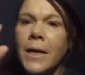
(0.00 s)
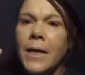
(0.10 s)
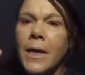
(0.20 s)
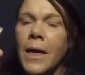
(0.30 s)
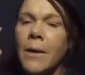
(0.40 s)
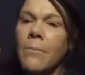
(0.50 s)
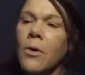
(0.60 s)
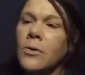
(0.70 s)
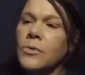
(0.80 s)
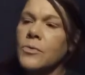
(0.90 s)
it at
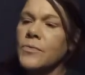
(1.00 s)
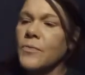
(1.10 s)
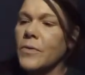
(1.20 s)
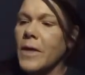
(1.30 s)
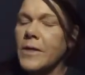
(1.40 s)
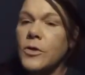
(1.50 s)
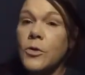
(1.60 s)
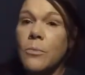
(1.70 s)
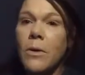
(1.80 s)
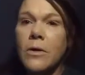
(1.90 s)
Marshall's for like
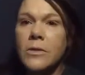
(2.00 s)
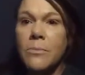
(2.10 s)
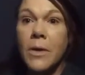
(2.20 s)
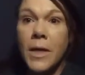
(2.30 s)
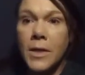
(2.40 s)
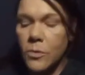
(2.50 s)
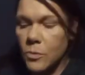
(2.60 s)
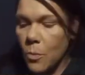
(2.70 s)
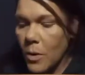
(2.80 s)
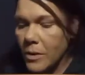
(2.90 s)
$2, but I use
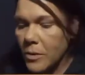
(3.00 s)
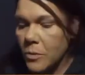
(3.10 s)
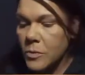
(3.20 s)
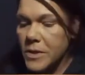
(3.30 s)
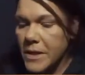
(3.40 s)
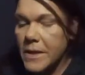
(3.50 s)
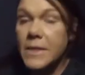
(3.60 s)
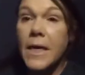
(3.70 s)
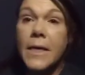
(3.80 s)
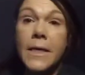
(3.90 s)
one little teeny
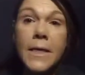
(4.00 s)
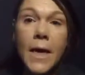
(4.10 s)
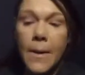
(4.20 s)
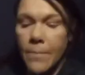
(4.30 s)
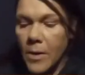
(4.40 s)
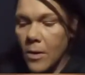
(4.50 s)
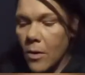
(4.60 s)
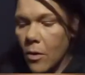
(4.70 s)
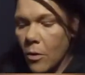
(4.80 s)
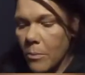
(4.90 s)
tiny dot
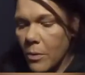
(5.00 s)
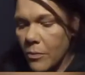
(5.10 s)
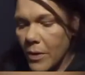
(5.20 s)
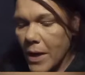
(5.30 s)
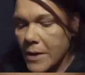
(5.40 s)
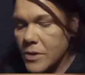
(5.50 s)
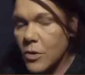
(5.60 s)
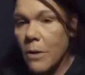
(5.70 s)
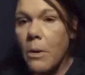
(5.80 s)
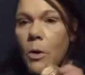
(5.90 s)
on both eyes, so
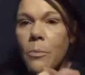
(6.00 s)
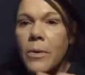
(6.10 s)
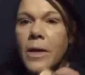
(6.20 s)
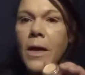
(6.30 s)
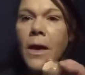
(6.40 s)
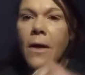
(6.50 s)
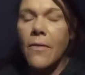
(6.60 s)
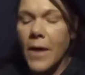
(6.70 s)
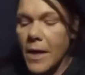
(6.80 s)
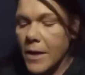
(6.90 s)
I'm hoping
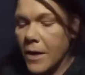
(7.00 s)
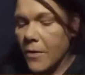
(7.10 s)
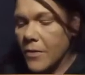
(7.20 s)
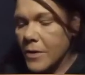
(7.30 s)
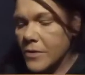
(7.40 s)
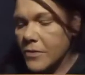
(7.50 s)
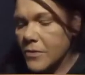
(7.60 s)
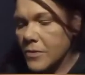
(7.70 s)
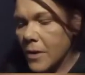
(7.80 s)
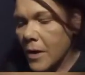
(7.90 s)
that this
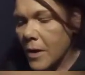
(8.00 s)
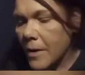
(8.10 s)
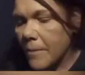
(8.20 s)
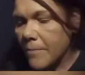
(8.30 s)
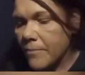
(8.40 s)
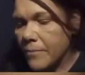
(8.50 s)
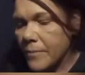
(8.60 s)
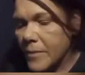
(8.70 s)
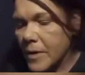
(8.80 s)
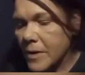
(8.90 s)

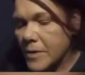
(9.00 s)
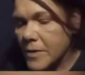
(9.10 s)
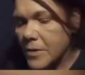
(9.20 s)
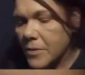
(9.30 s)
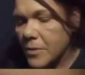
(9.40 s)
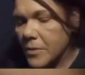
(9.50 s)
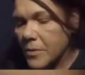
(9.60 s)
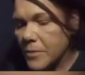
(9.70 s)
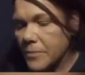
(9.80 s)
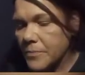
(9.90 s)
concealer
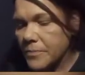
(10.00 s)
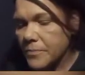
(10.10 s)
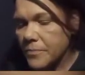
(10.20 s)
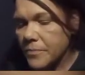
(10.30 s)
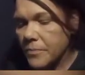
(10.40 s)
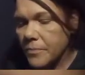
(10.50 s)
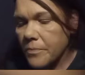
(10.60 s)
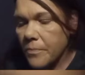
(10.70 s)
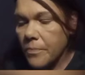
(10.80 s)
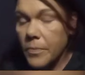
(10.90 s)

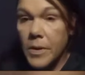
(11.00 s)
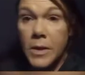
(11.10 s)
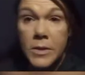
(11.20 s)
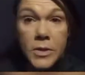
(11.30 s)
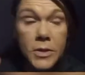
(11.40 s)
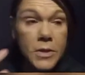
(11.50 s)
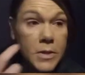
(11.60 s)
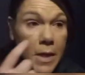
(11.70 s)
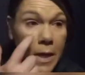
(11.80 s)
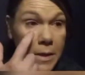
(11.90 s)
is just
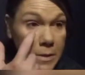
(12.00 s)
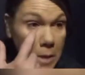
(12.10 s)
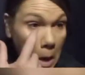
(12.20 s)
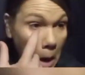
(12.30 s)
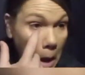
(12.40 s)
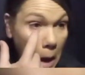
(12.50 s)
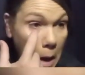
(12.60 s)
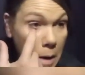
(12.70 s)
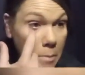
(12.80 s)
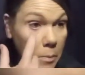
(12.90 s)
as
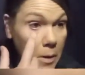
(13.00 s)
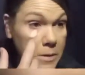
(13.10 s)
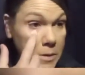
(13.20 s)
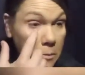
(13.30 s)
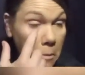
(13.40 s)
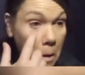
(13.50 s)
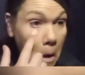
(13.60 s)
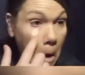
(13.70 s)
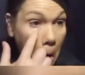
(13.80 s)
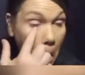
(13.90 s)
impressive.
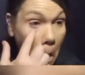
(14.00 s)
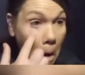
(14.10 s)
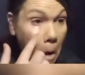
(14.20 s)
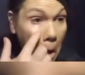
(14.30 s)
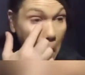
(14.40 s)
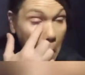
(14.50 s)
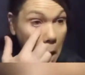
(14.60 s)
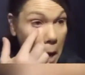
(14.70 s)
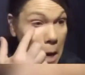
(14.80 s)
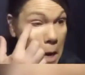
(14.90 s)

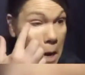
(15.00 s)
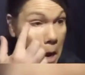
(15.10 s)
And